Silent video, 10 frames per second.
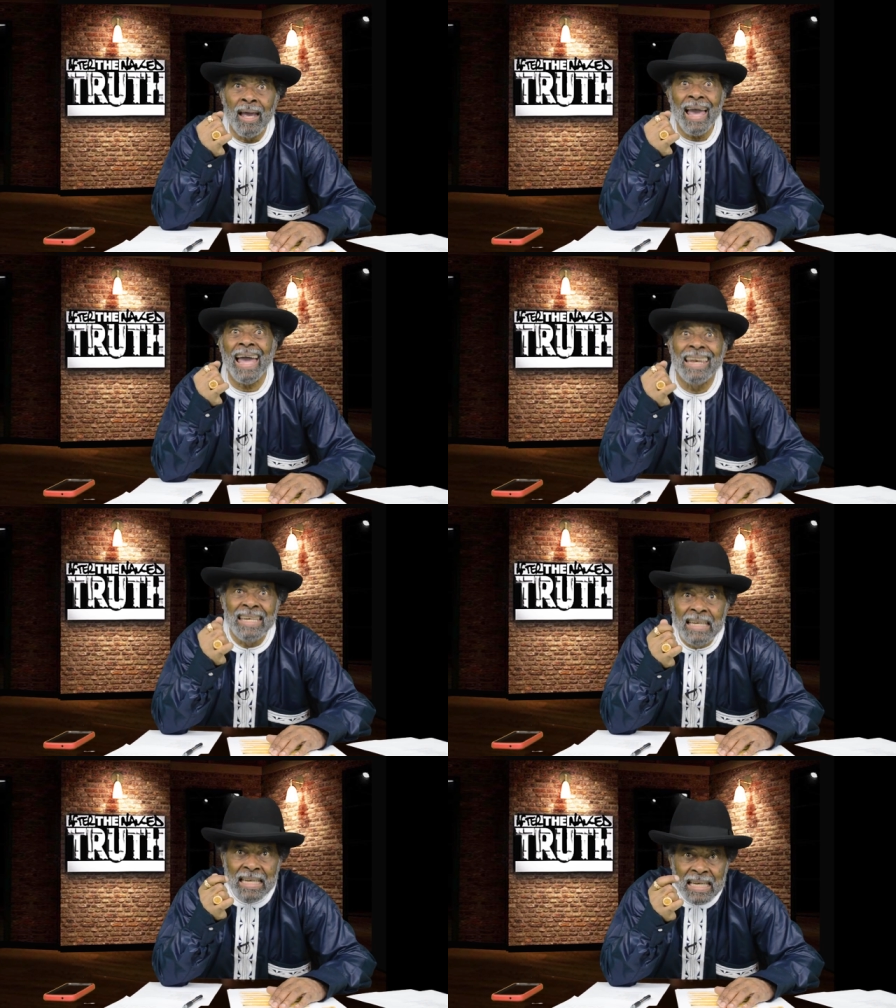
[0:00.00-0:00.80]

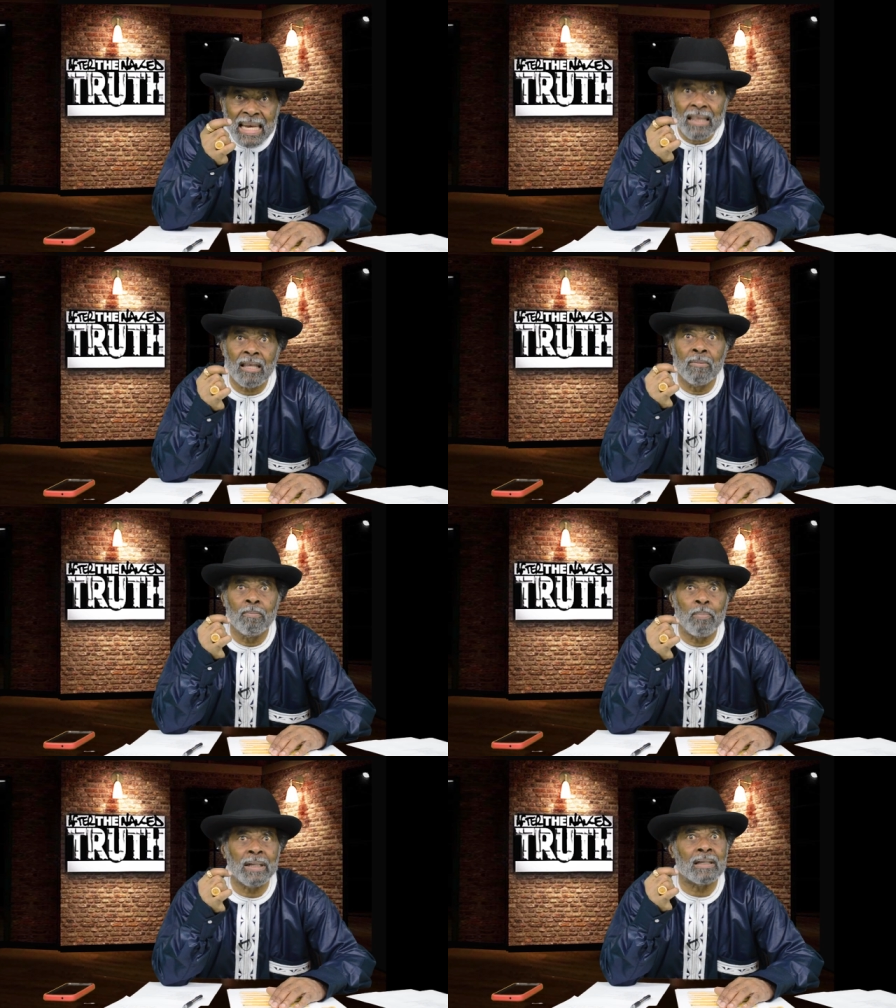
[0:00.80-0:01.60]
and
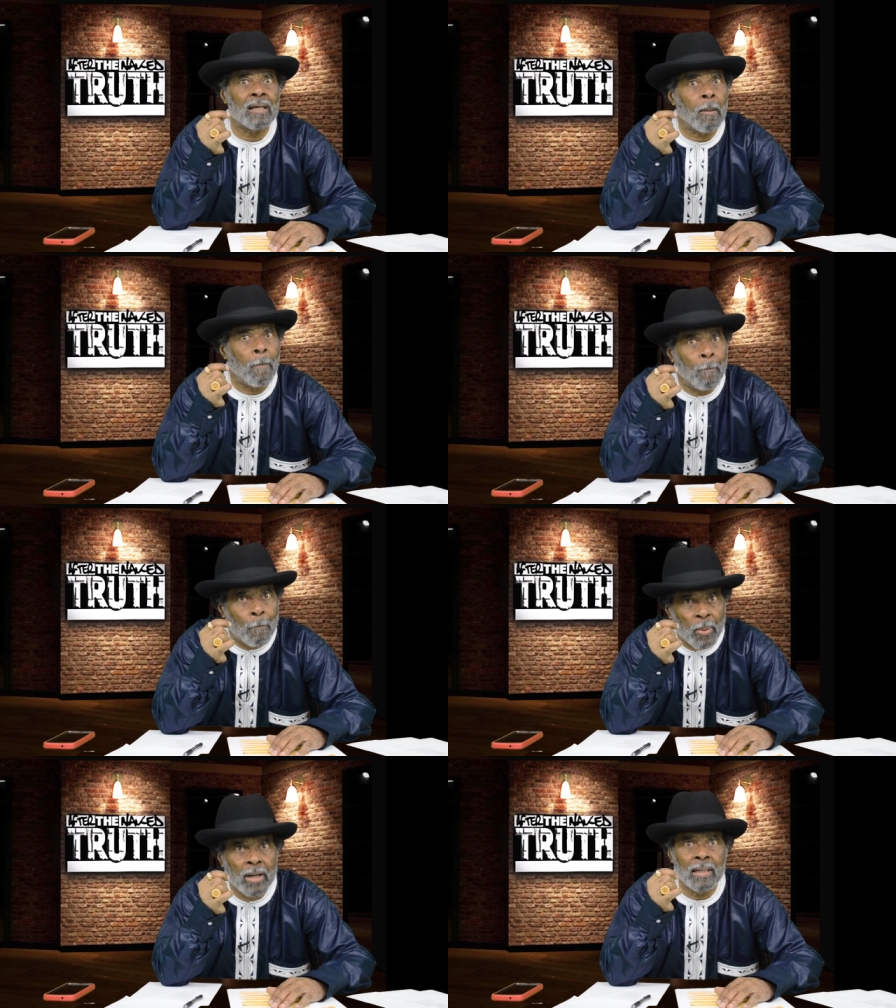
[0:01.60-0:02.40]
nothing but the
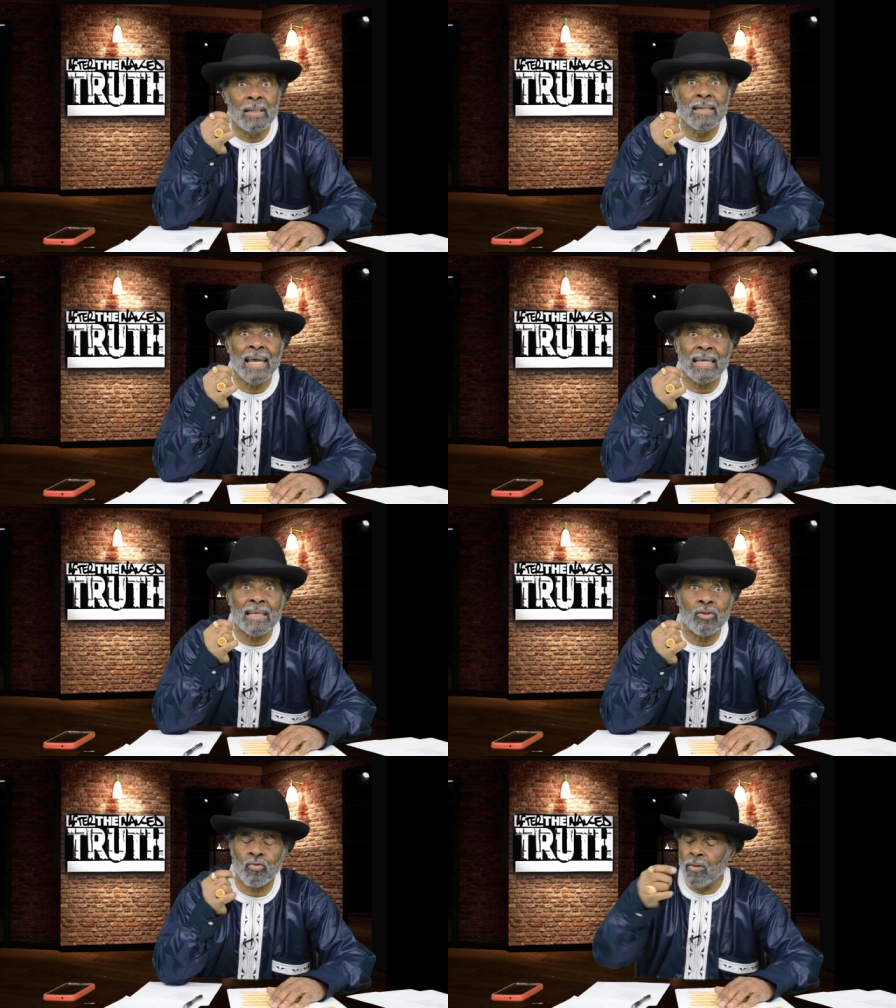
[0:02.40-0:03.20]
butt
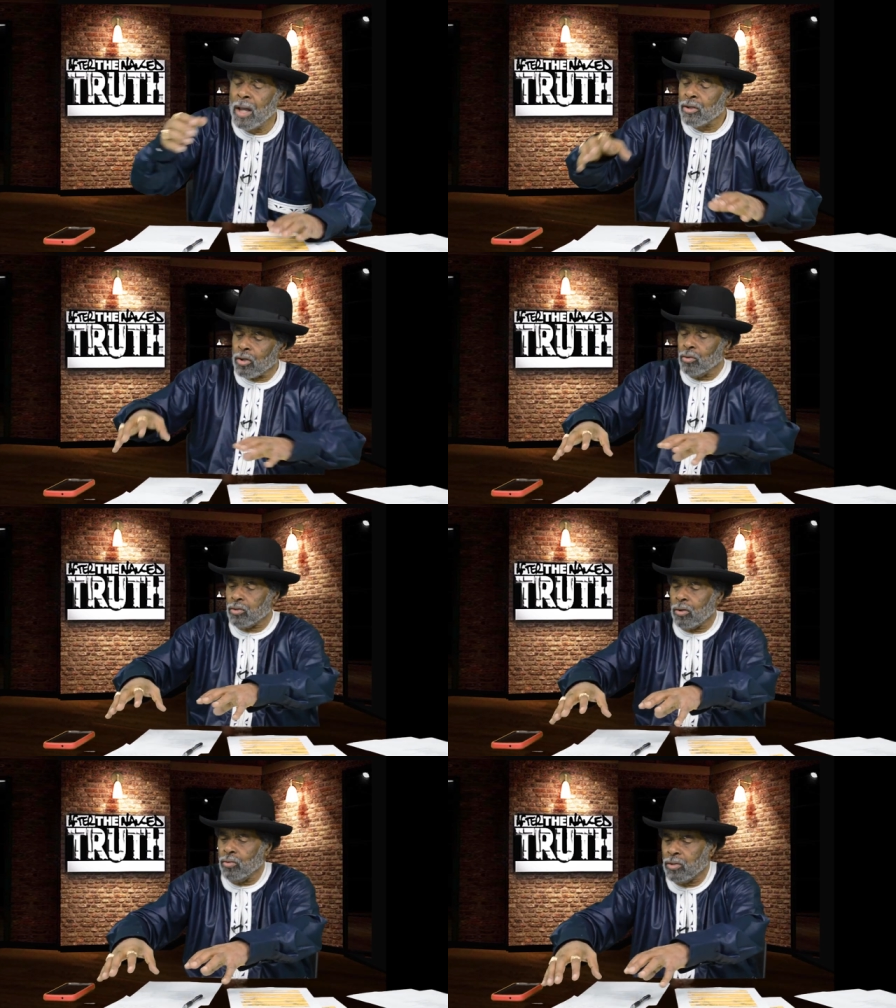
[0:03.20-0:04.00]
naked truth. So,
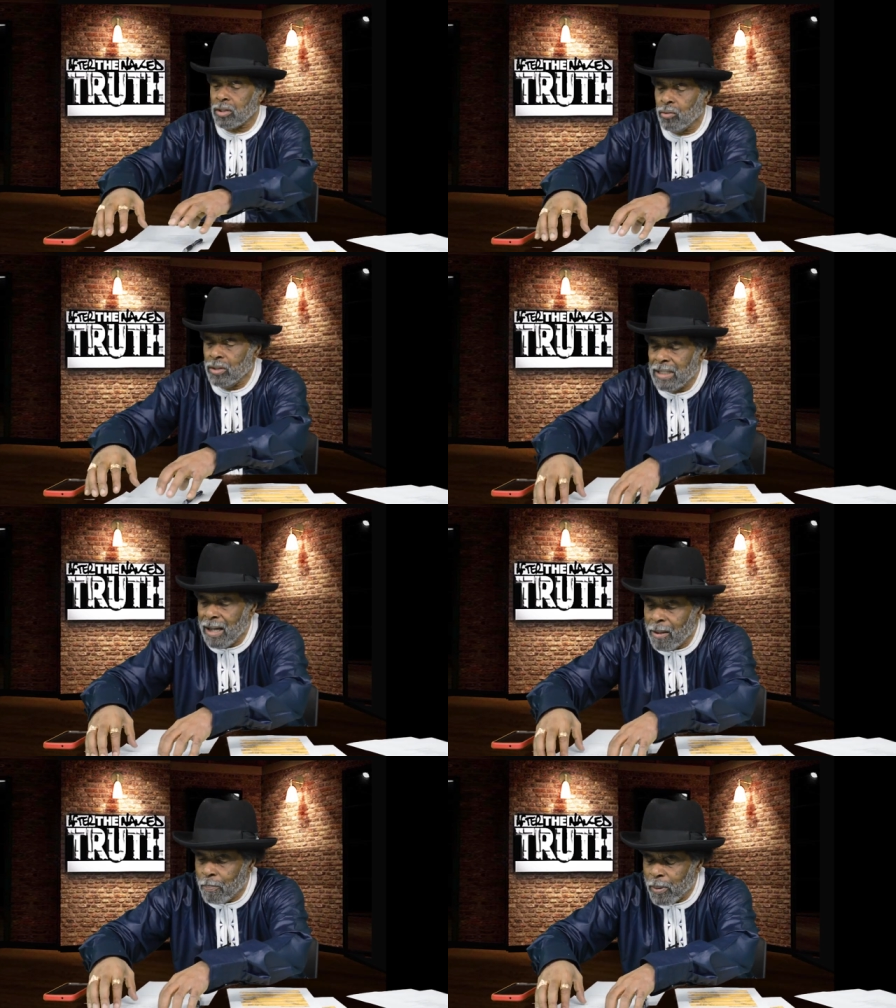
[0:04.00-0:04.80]
so, so
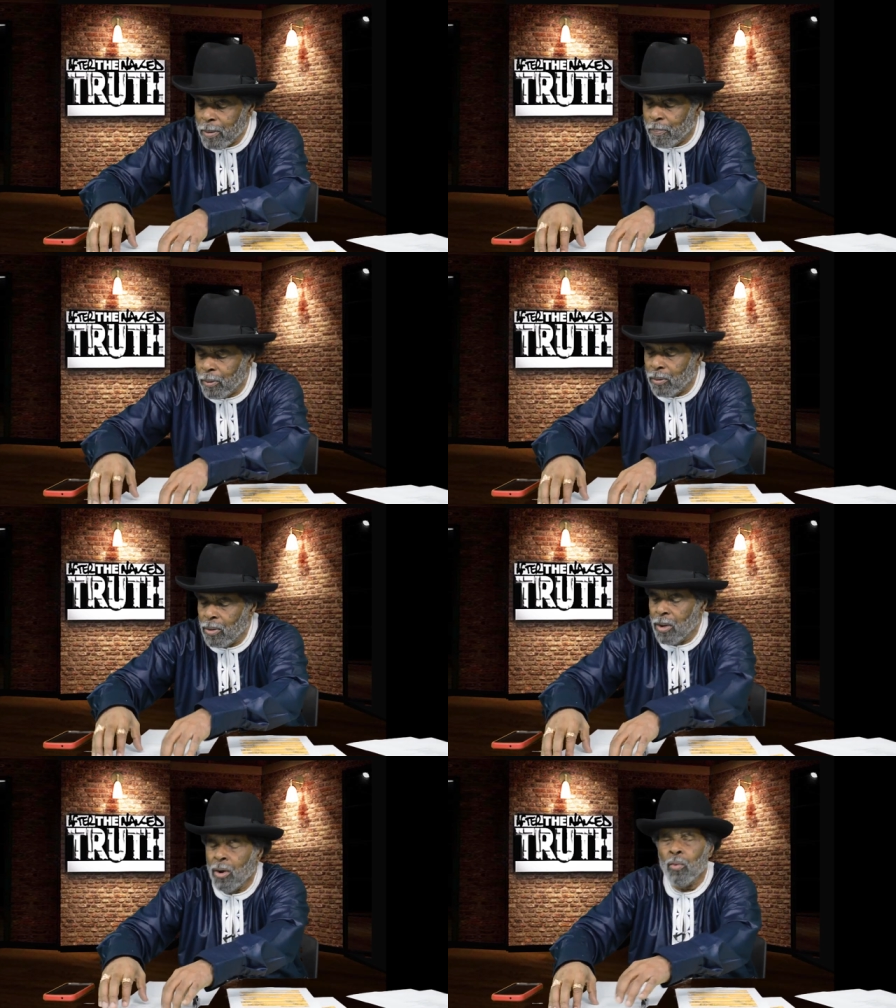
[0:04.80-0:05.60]
young people,
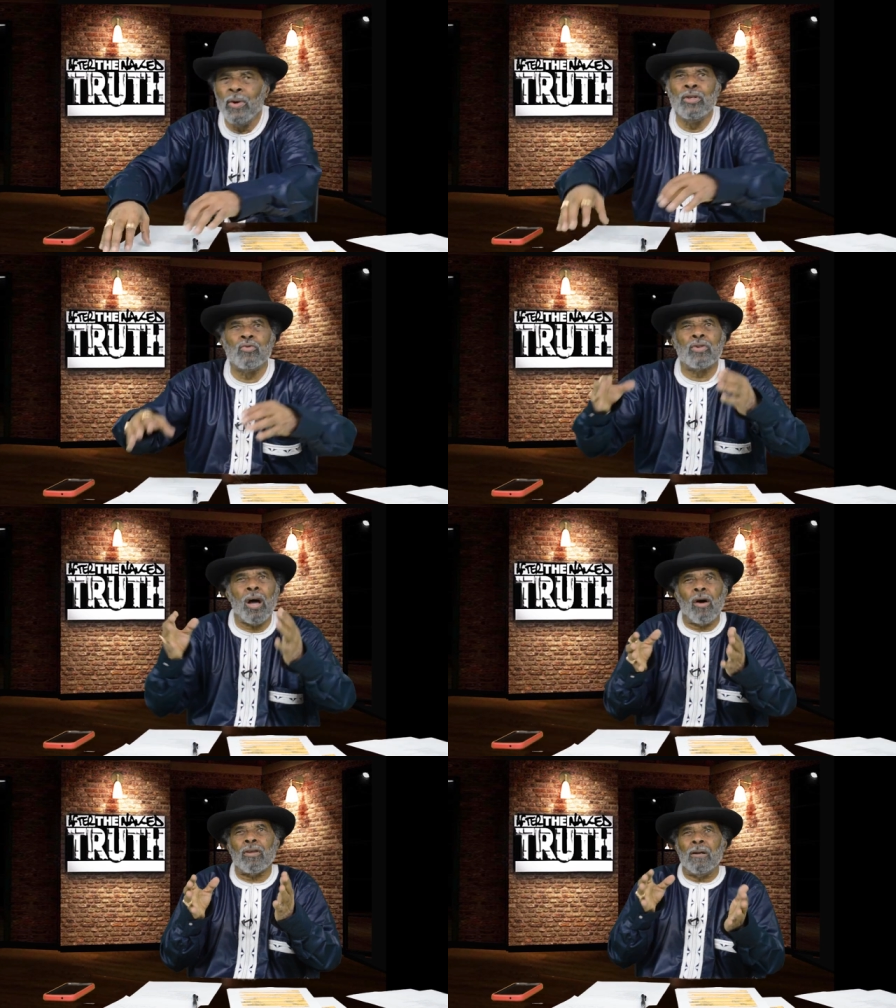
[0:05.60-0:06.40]
when you're
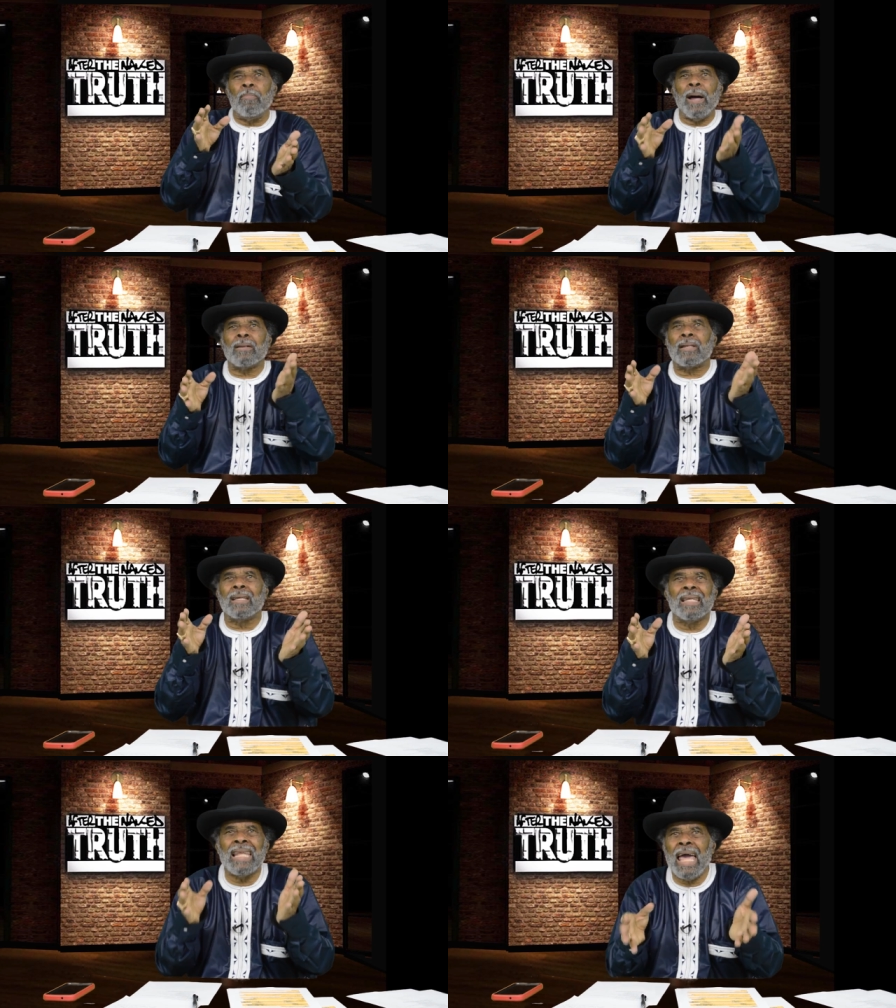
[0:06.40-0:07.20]
talking about
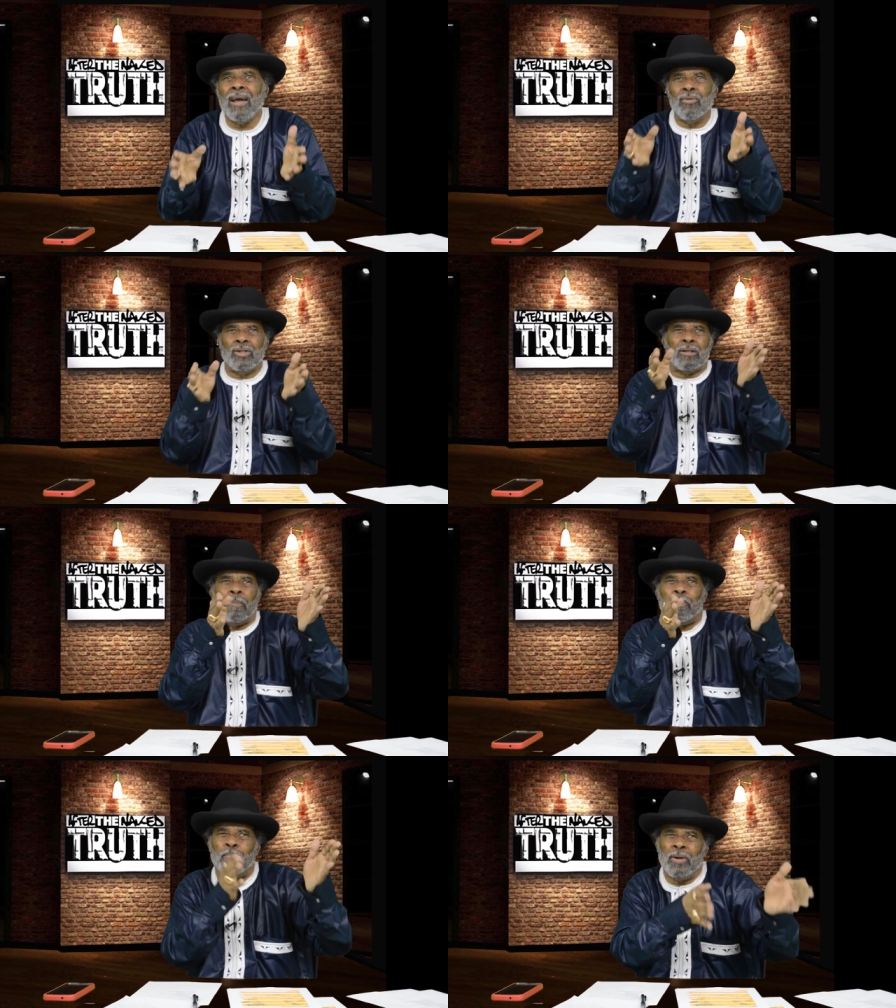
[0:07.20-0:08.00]
the language to
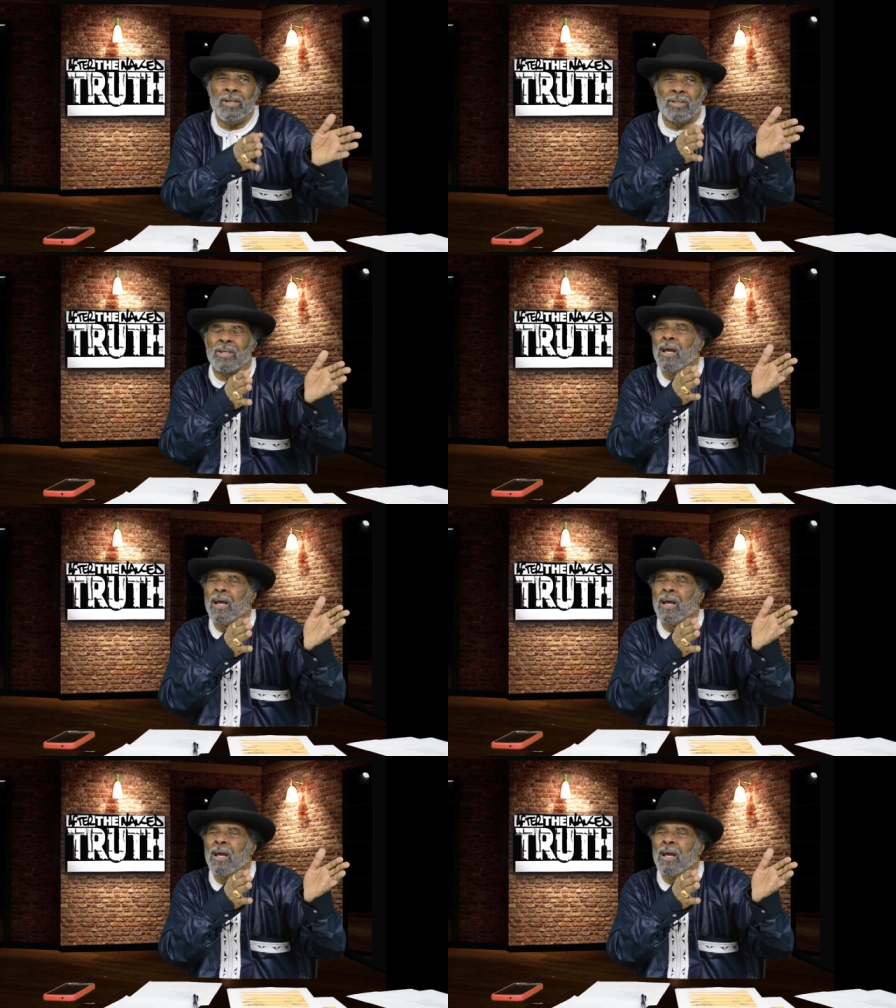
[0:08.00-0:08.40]
push